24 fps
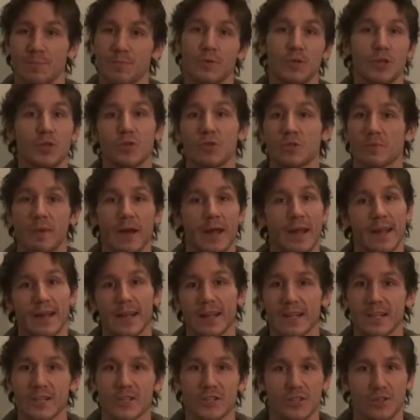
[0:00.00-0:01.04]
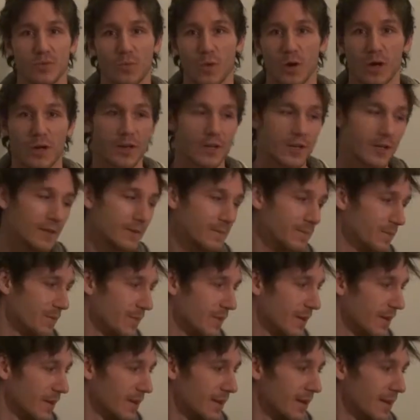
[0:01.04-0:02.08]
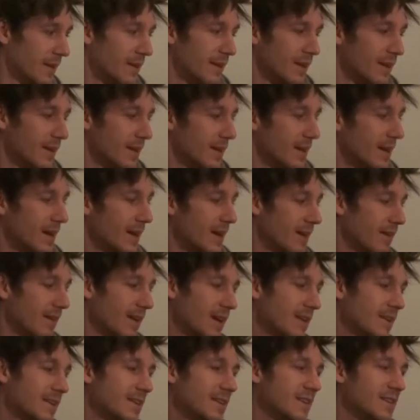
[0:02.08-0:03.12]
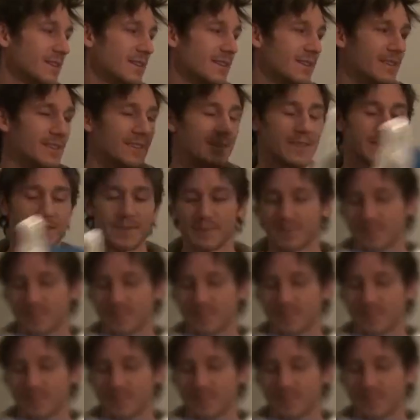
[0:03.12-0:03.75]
excuse my English, water. And I got this.